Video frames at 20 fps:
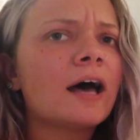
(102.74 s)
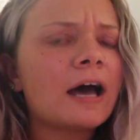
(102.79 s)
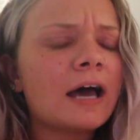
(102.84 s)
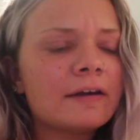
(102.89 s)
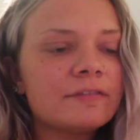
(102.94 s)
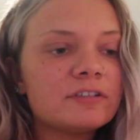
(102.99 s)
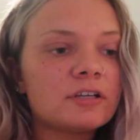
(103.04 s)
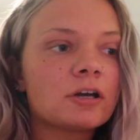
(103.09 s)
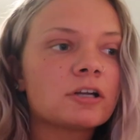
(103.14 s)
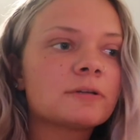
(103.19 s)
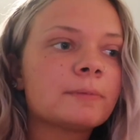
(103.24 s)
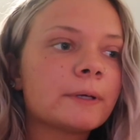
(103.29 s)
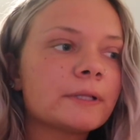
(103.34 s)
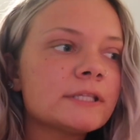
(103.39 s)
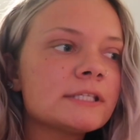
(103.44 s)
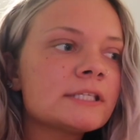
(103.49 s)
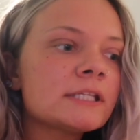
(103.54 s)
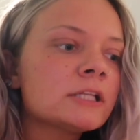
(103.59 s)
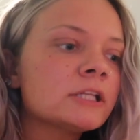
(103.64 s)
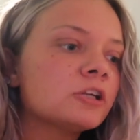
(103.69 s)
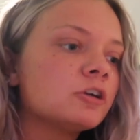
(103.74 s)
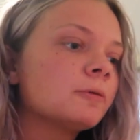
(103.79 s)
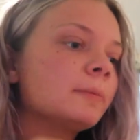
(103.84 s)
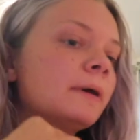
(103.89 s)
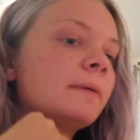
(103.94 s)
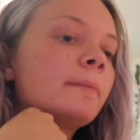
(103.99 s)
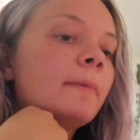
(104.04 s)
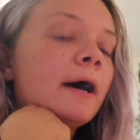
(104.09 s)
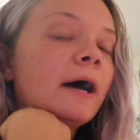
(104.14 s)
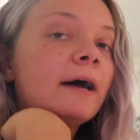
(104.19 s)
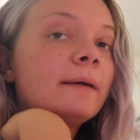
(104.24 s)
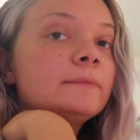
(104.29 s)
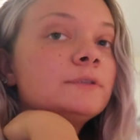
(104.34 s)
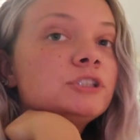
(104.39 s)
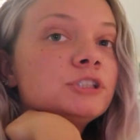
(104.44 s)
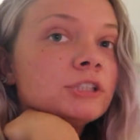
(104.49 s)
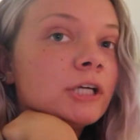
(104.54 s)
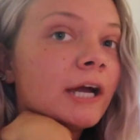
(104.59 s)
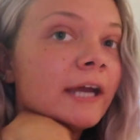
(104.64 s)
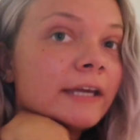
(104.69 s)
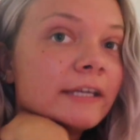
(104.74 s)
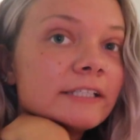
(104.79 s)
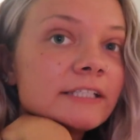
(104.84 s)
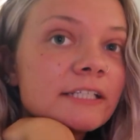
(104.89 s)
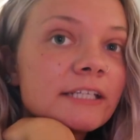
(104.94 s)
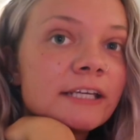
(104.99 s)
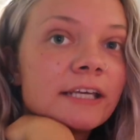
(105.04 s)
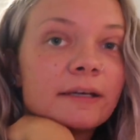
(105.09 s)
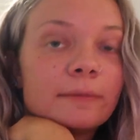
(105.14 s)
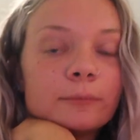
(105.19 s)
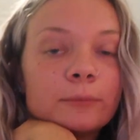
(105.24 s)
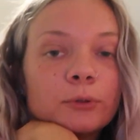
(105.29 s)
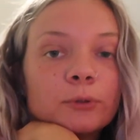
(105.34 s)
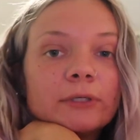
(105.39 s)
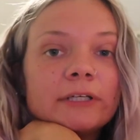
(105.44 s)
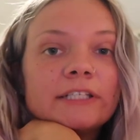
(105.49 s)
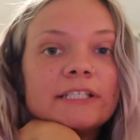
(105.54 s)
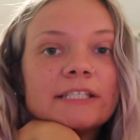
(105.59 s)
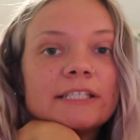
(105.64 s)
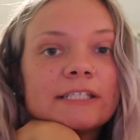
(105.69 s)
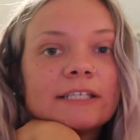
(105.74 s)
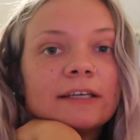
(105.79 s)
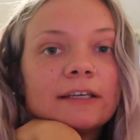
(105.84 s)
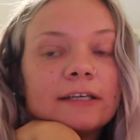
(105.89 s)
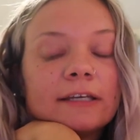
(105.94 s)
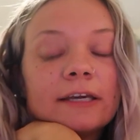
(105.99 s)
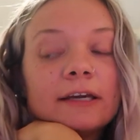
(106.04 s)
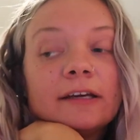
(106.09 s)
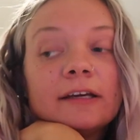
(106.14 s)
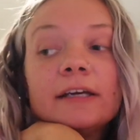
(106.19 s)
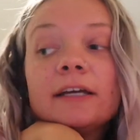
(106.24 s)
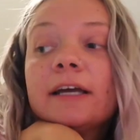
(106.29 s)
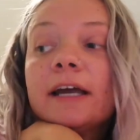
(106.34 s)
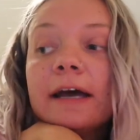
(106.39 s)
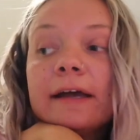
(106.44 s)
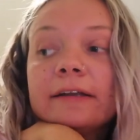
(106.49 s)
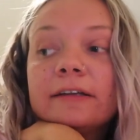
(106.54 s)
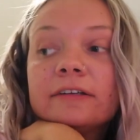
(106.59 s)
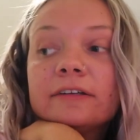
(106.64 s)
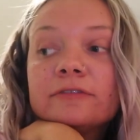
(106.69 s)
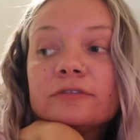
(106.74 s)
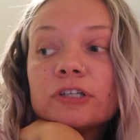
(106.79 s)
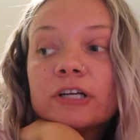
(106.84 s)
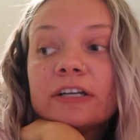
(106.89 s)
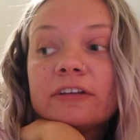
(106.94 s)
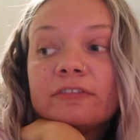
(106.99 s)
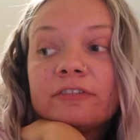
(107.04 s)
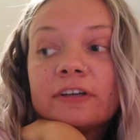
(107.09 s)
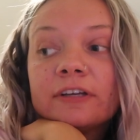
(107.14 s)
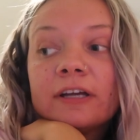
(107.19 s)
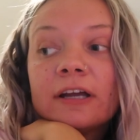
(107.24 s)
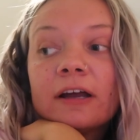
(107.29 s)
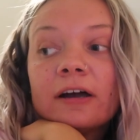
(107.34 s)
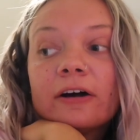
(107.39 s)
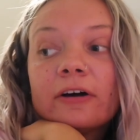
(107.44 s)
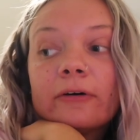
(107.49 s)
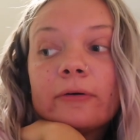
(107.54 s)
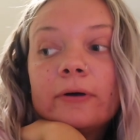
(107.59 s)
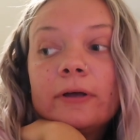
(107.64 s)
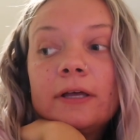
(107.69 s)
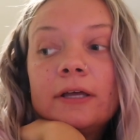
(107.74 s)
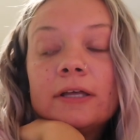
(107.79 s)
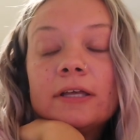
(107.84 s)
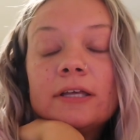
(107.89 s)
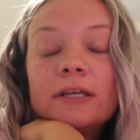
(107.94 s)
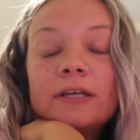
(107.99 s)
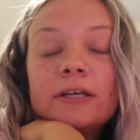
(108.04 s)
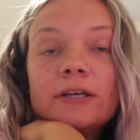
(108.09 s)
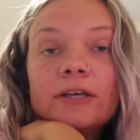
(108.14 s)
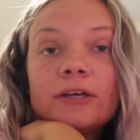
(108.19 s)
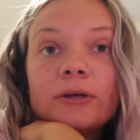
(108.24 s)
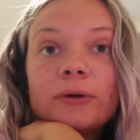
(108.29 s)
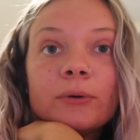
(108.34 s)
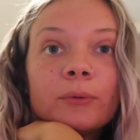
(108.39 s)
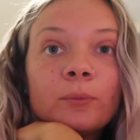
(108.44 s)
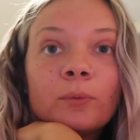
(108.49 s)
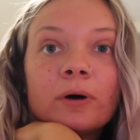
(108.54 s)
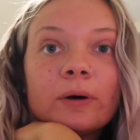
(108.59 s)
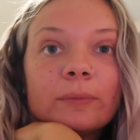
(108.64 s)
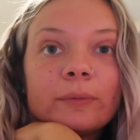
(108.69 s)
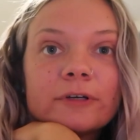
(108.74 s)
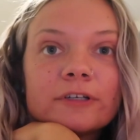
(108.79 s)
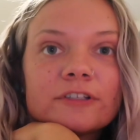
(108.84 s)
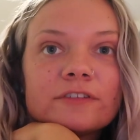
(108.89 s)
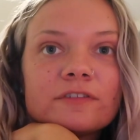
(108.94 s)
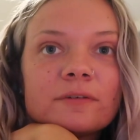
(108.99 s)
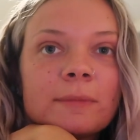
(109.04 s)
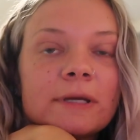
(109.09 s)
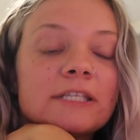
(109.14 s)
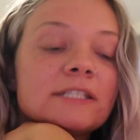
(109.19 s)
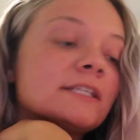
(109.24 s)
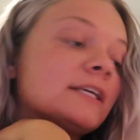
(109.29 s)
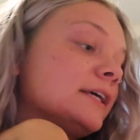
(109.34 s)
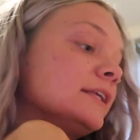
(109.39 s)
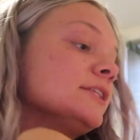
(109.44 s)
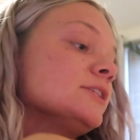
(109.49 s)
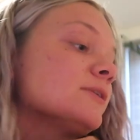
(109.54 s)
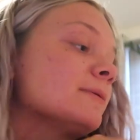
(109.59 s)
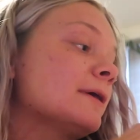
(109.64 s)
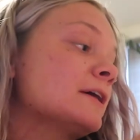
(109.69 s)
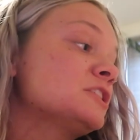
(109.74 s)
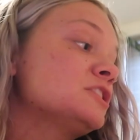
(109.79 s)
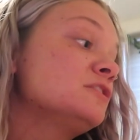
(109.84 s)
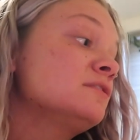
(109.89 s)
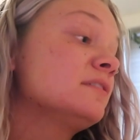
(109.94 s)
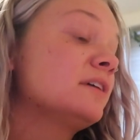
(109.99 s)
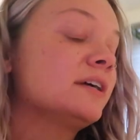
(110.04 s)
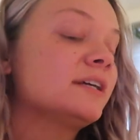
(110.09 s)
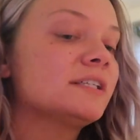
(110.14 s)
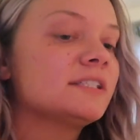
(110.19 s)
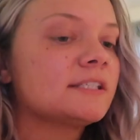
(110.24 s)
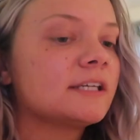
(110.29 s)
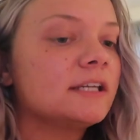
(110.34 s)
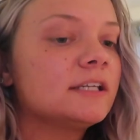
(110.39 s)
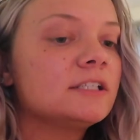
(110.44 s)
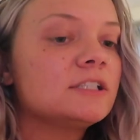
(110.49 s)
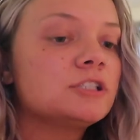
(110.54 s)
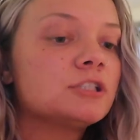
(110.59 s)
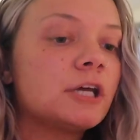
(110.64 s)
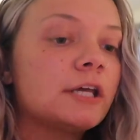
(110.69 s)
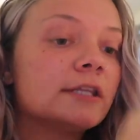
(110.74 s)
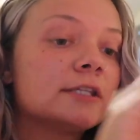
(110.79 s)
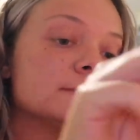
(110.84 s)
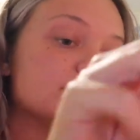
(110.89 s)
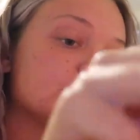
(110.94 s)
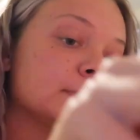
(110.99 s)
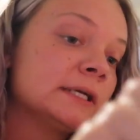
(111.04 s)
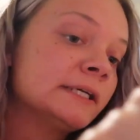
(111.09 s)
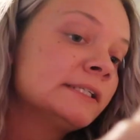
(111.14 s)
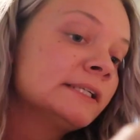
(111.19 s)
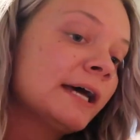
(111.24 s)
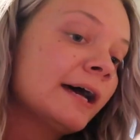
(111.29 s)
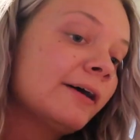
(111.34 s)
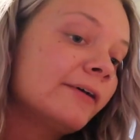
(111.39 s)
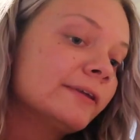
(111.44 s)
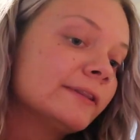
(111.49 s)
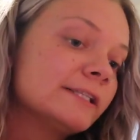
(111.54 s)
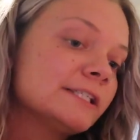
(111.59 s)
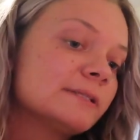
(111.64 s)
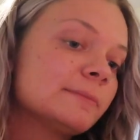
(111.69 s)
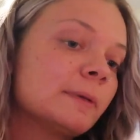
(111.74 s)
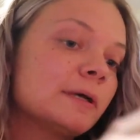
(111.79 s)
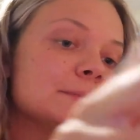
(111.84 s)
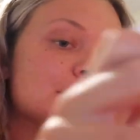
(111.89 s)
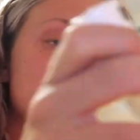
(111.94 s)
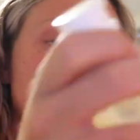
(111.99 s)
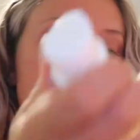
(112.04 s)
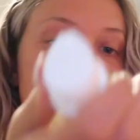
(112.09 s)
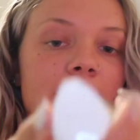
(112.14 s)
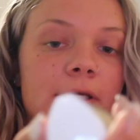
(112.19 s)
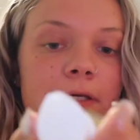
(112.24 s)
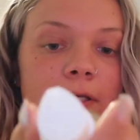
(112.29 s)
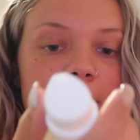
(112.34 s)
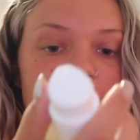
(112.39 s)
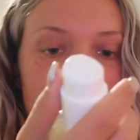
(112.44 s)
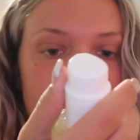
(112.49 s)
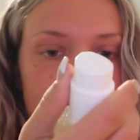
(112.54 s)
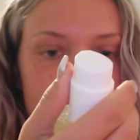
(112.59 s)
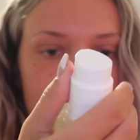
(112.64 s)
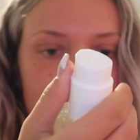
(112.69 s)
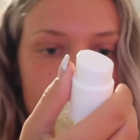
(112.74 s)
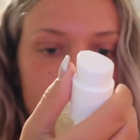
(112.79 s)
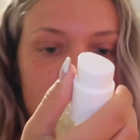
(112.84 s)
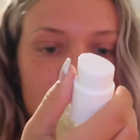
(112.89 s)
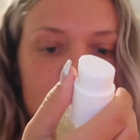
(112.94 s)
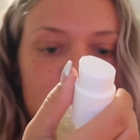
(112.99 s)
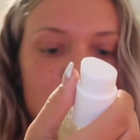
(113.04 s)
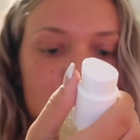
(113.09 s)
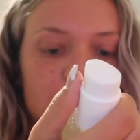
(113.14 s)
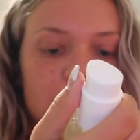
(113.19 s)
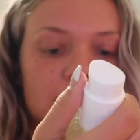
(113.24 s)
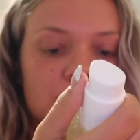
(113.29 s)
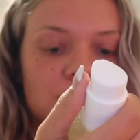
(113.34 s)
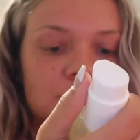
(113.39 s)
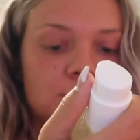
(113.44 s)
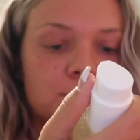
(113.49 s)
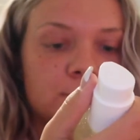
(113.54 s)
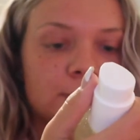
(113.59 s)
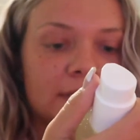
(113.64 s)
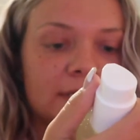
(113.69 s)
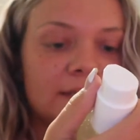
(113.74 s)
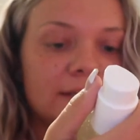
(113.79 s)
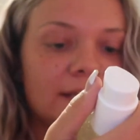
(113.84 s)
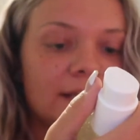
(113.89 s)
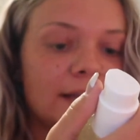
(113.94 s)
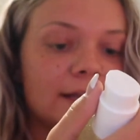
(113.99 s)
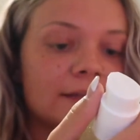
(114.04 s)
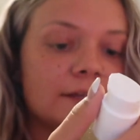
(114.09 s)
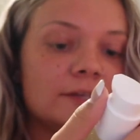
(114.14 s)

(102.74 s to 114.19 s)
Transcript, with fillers: I've talked about this a little bit, but I'm trying to get more into skincare and kind of trying to figure out what works for my skin. So I'm actually very excited to try this brand out and this might be a new brand that I